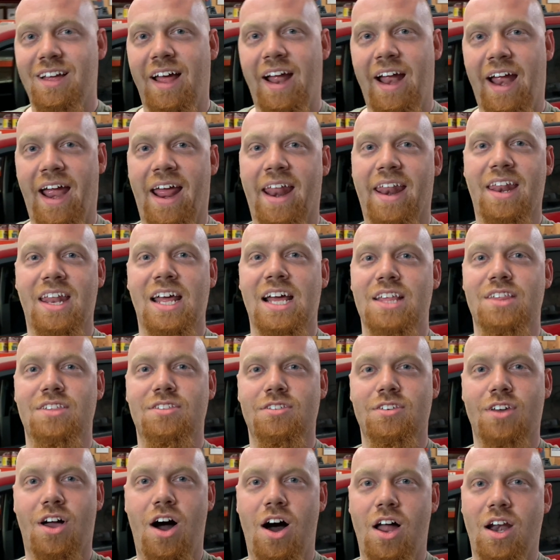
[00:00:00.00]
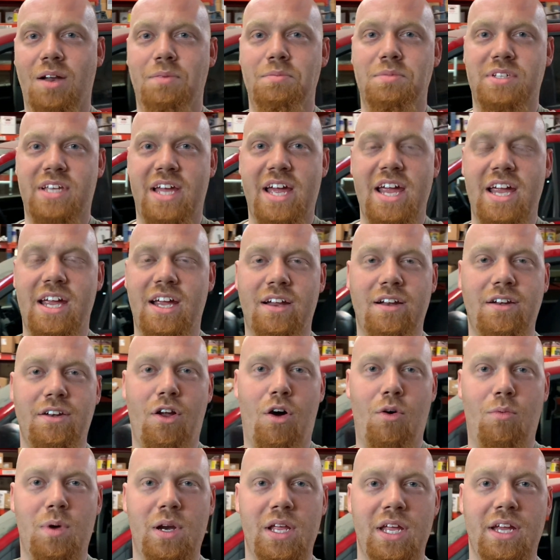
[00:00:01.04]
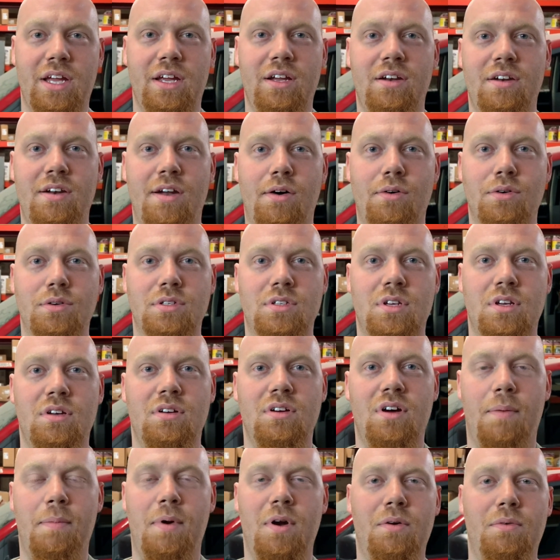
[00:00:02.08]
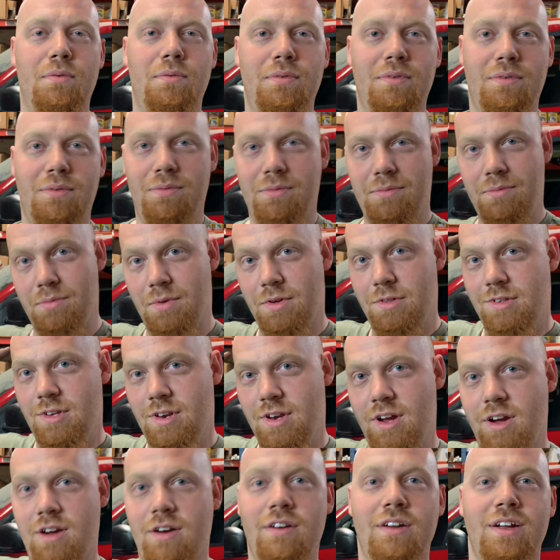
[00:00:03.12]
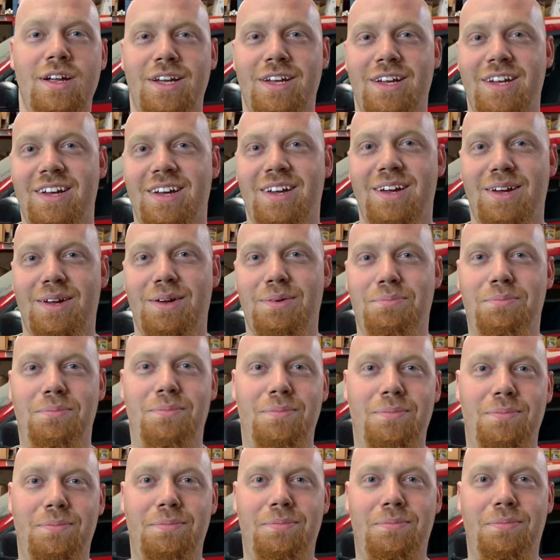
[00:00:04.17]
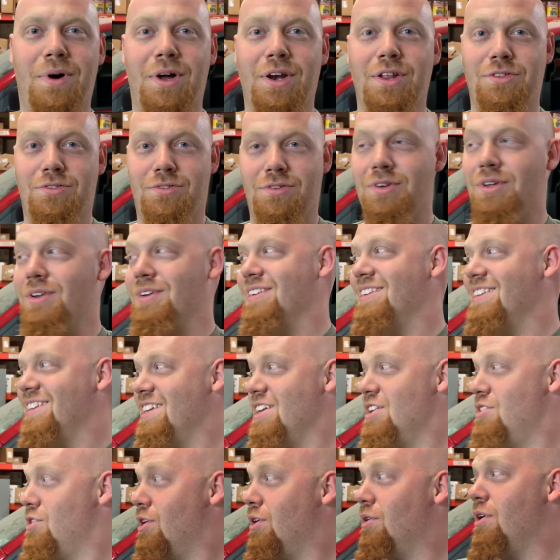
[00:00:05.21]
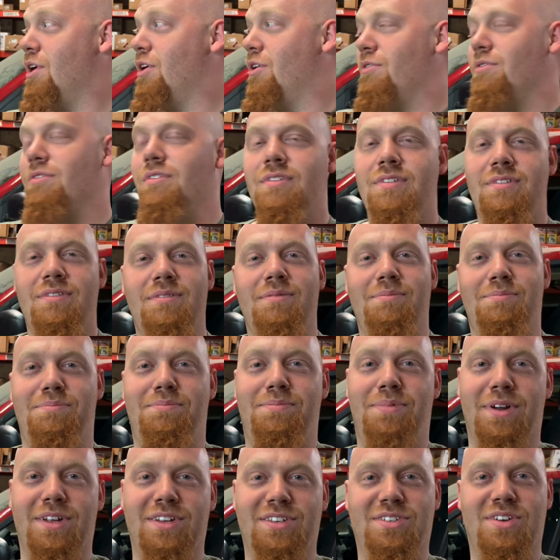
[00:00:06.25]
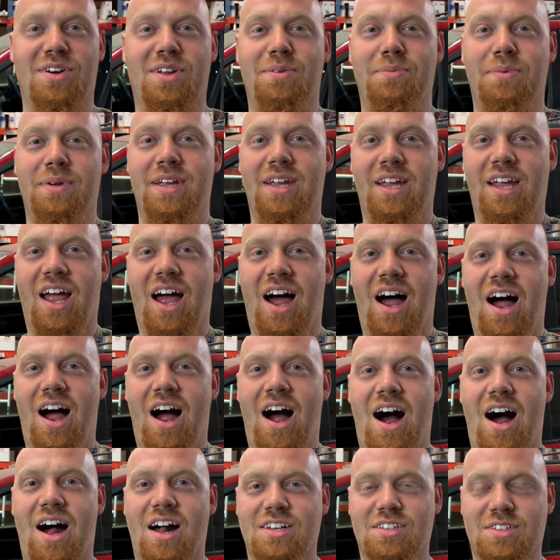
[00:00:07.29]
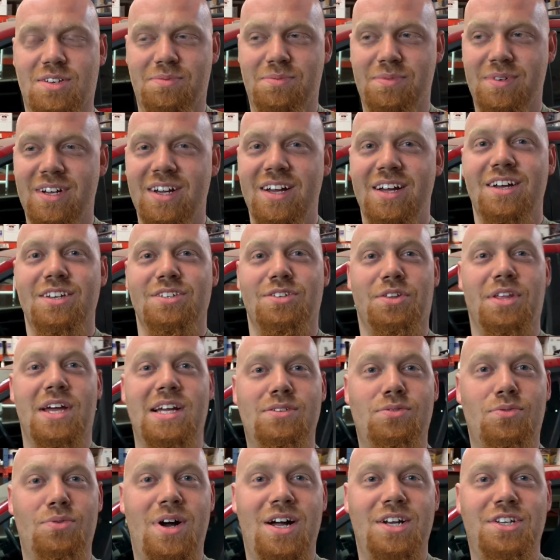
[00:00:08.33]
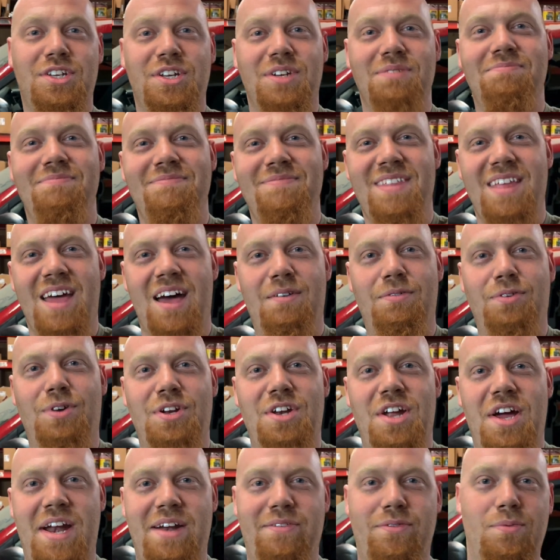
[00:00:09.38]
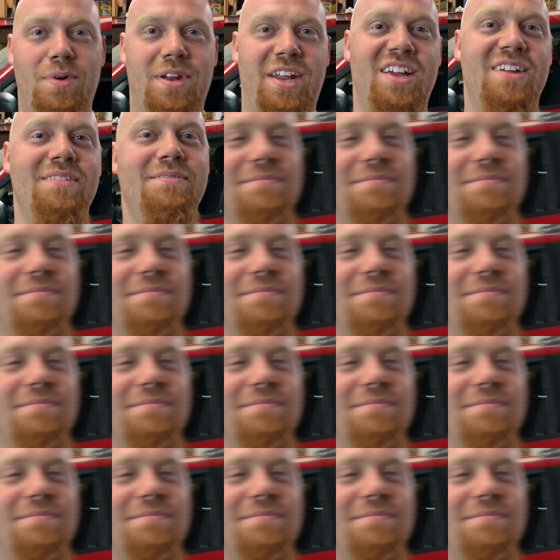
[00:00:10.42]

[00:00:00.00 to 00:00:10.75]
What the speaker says: And that's all I'm saying. Nobody knows about what's in here, but you don't know, but it's gonna be awesome. So thanks for watching. Have a good night, everybody.